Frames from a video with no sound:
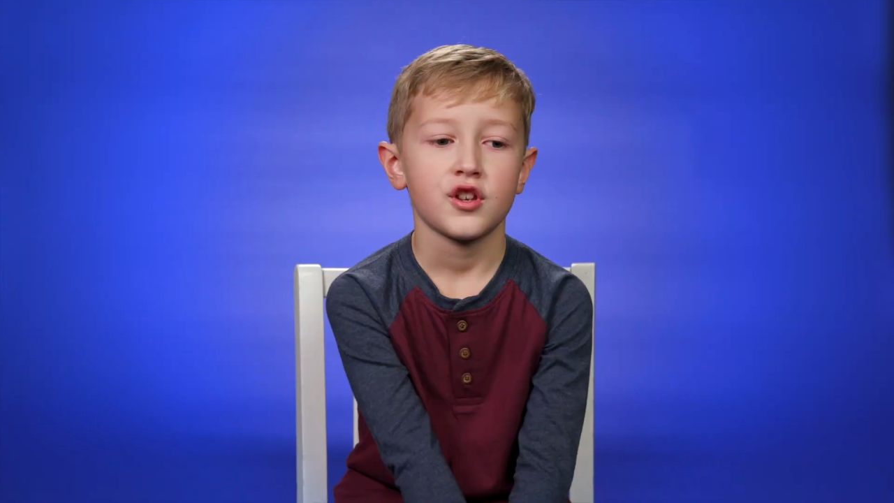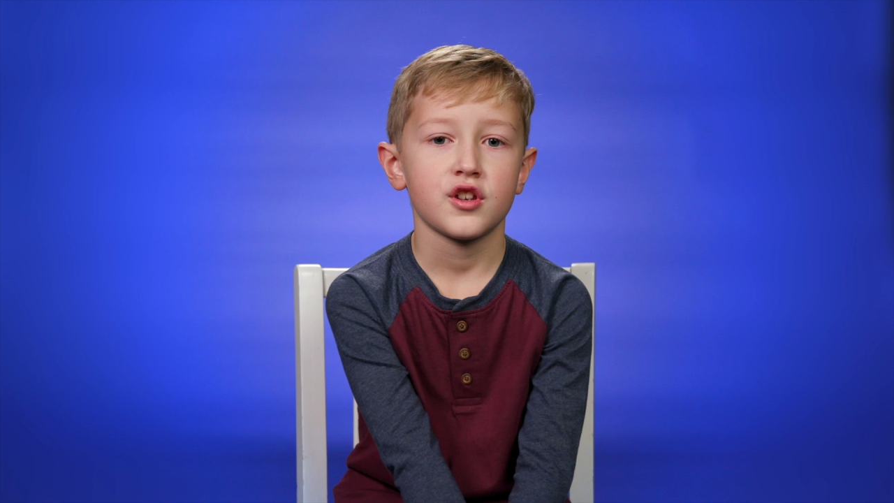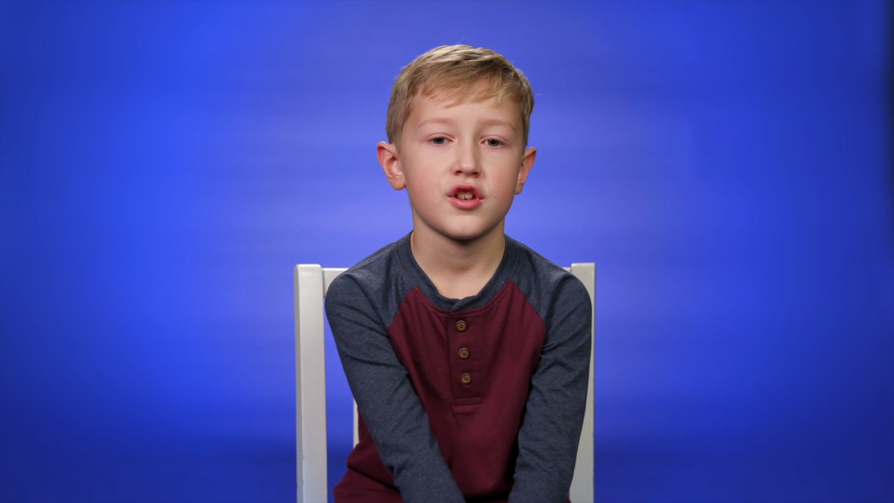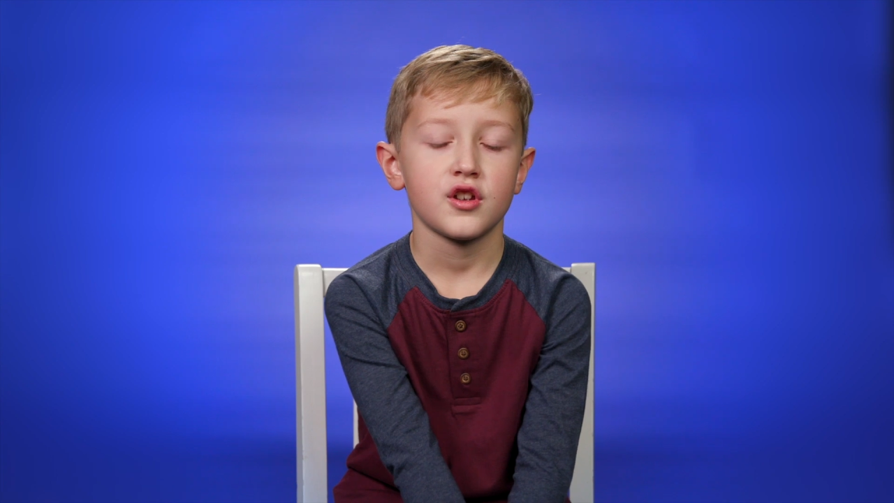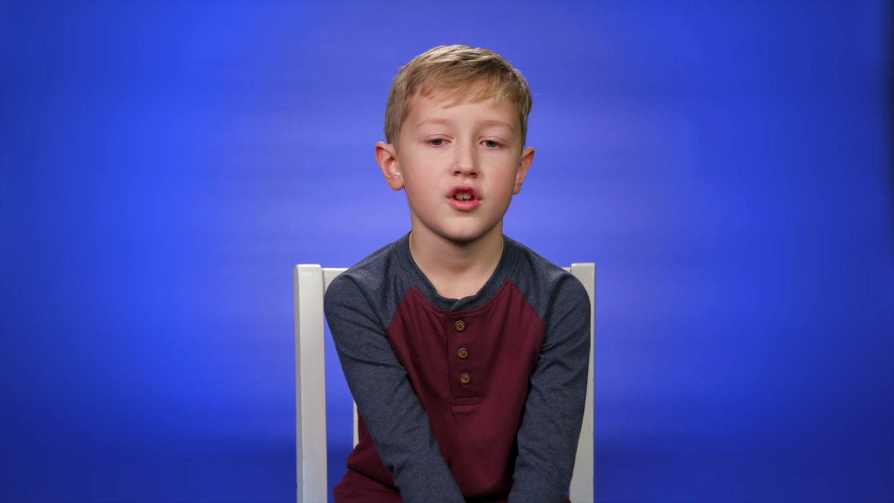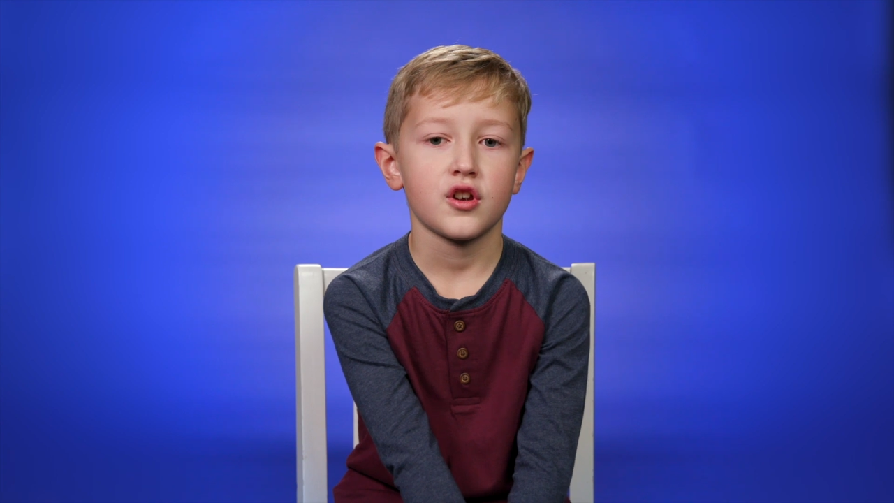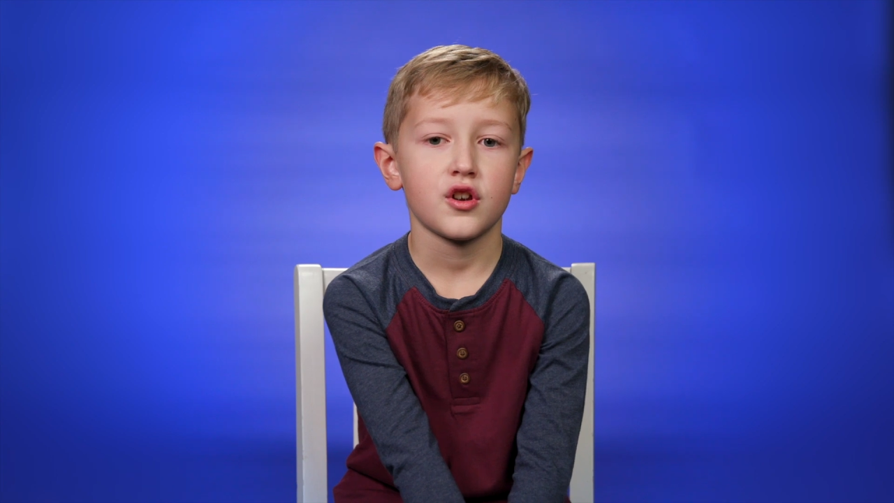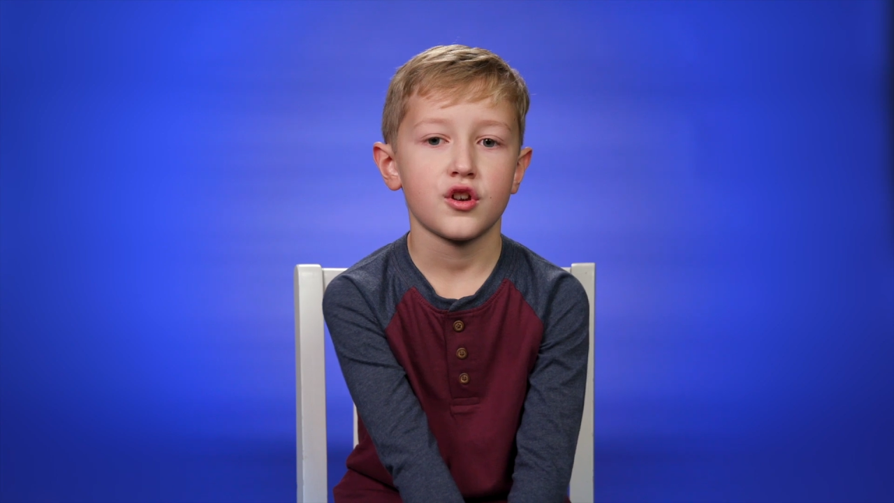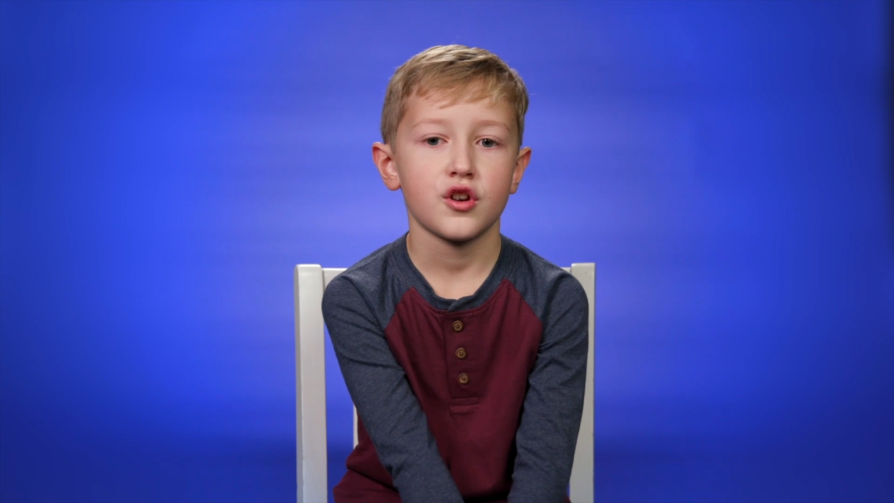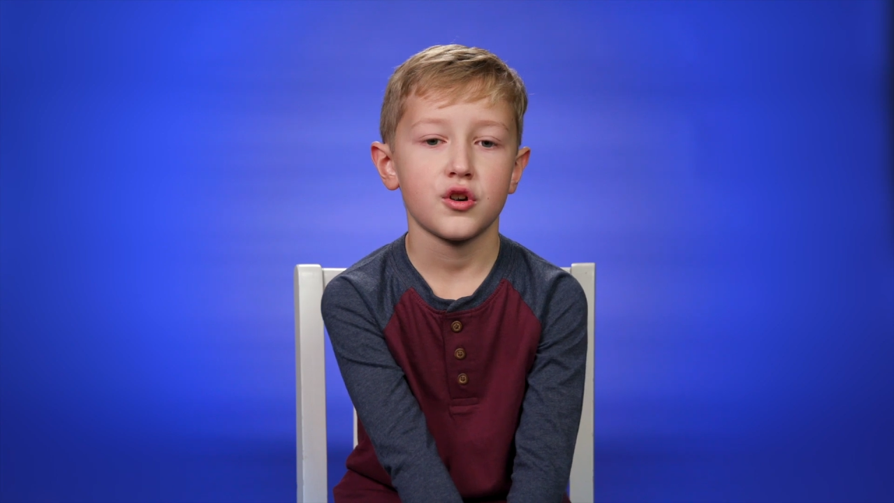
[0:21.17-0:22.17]
It
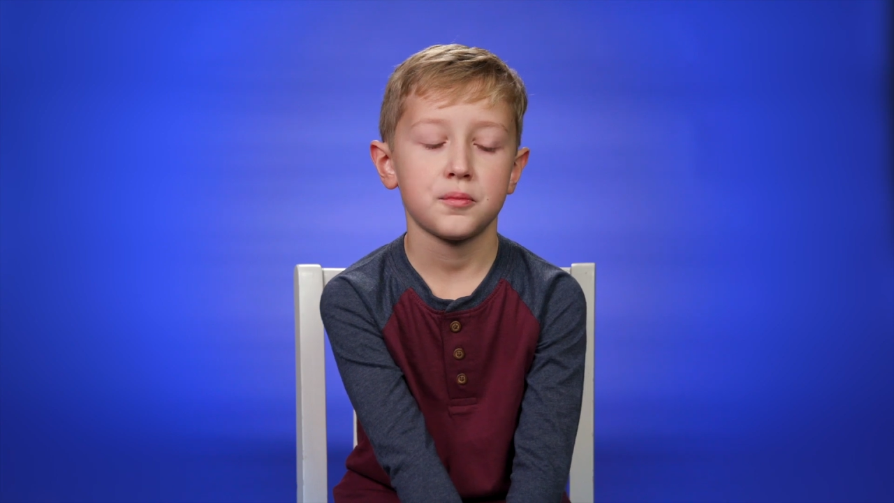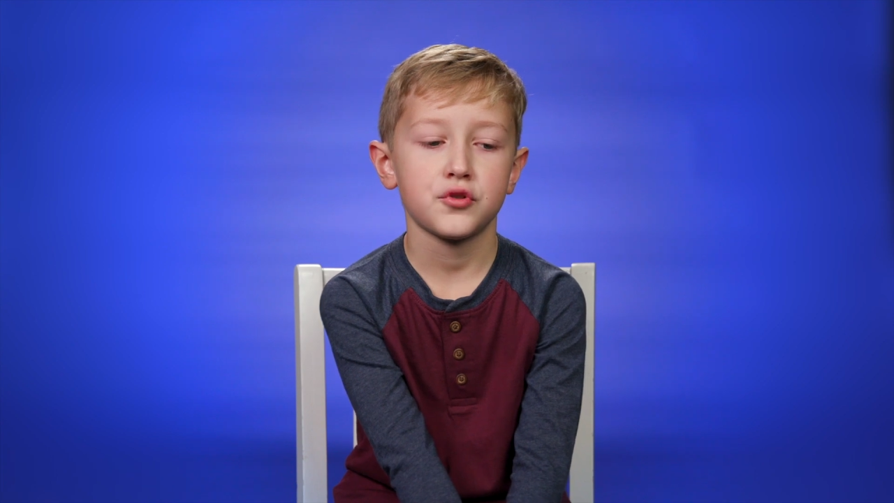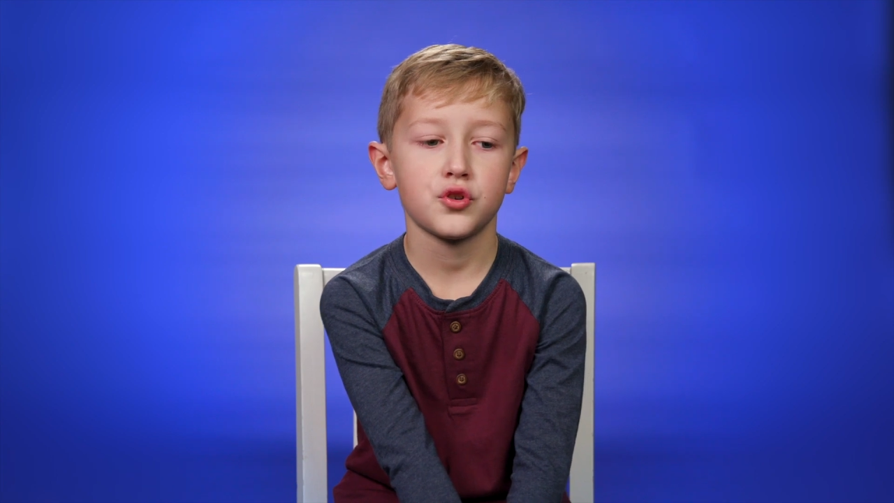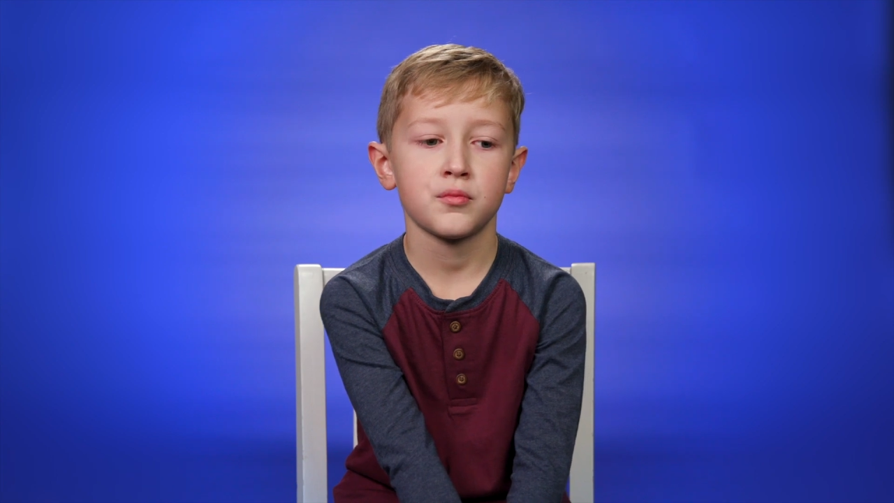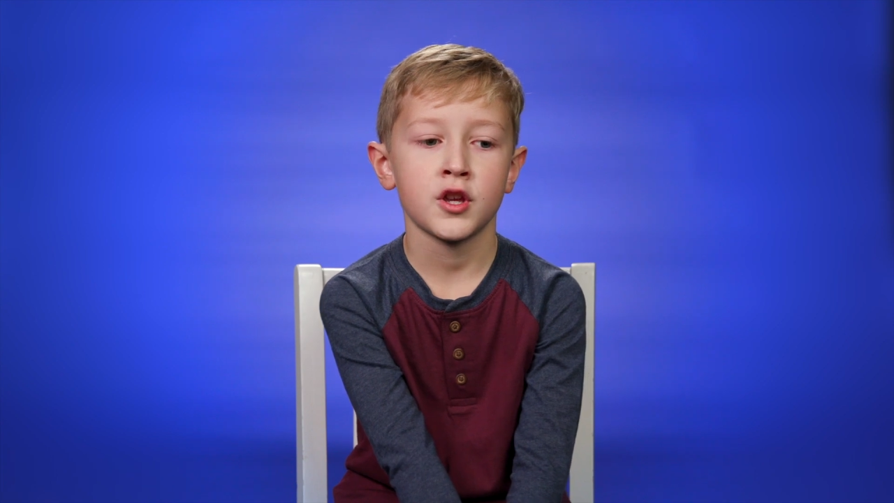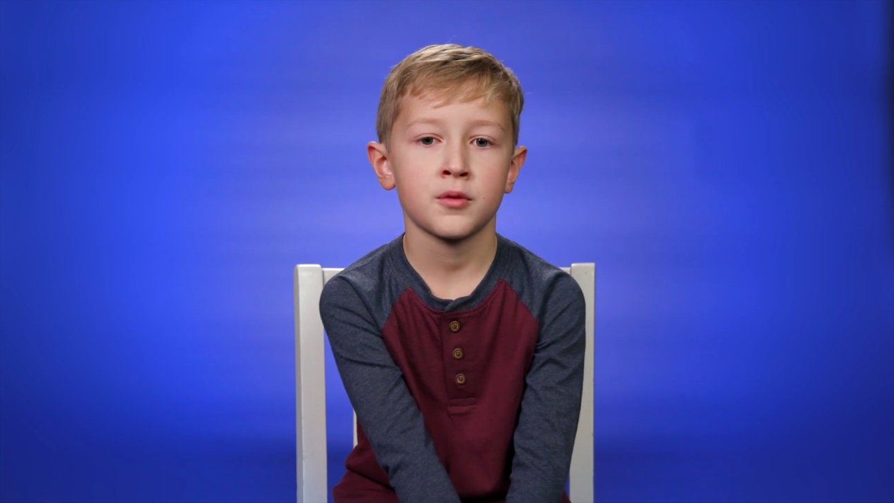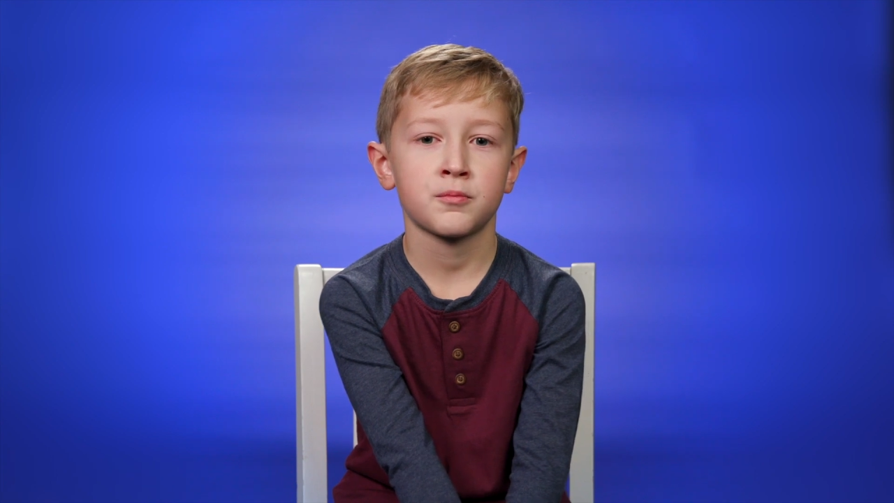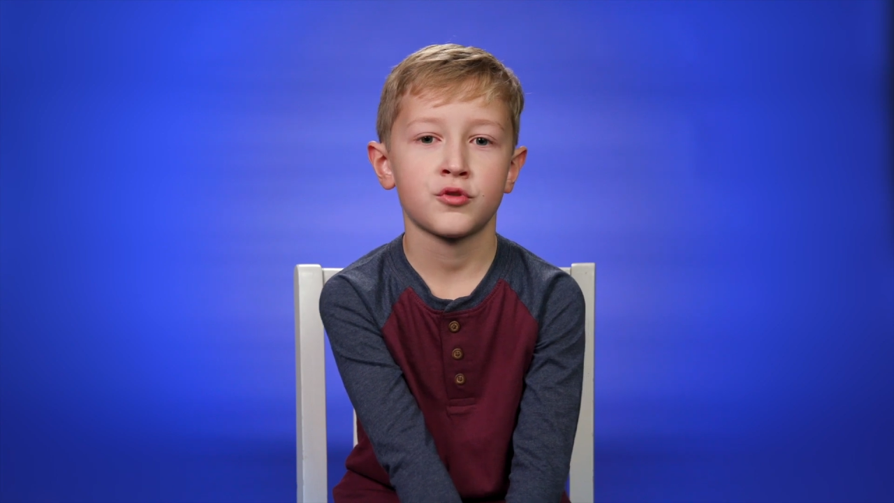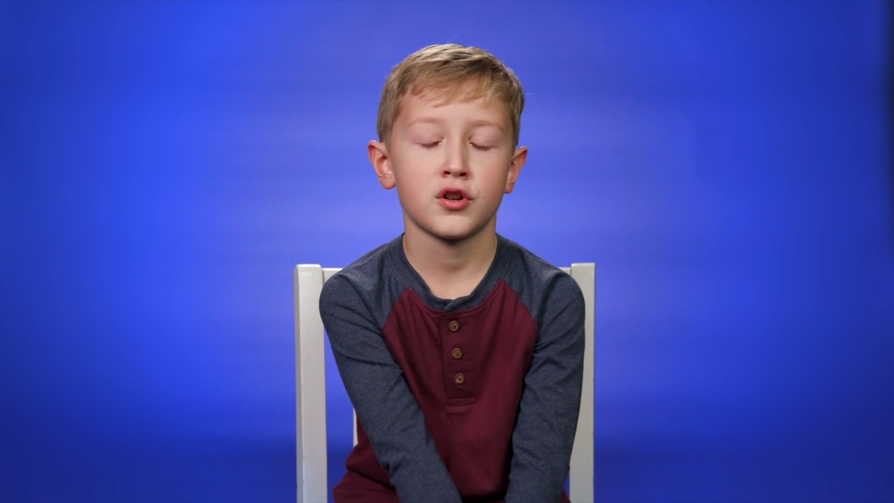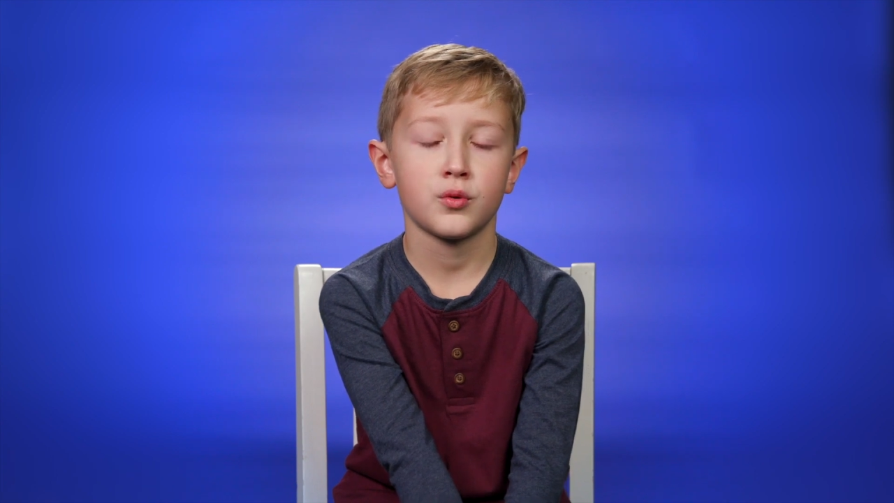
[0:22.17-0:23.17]
helps you make
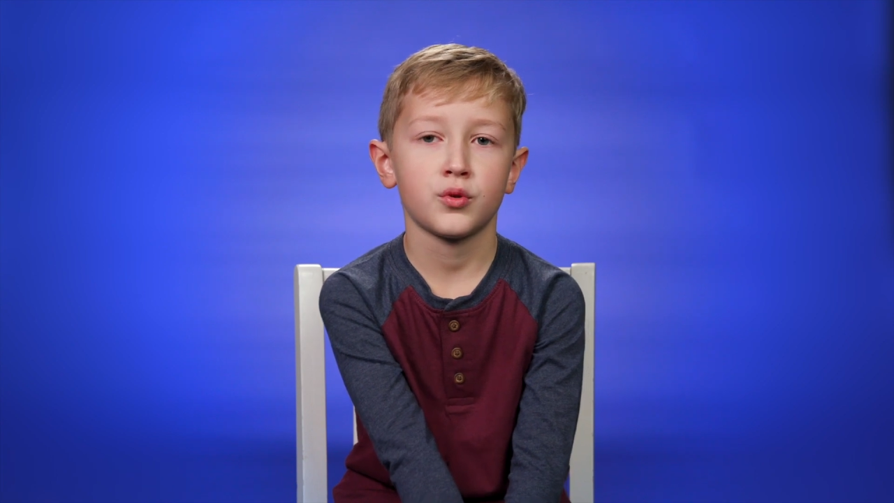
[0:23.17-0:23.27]
blood,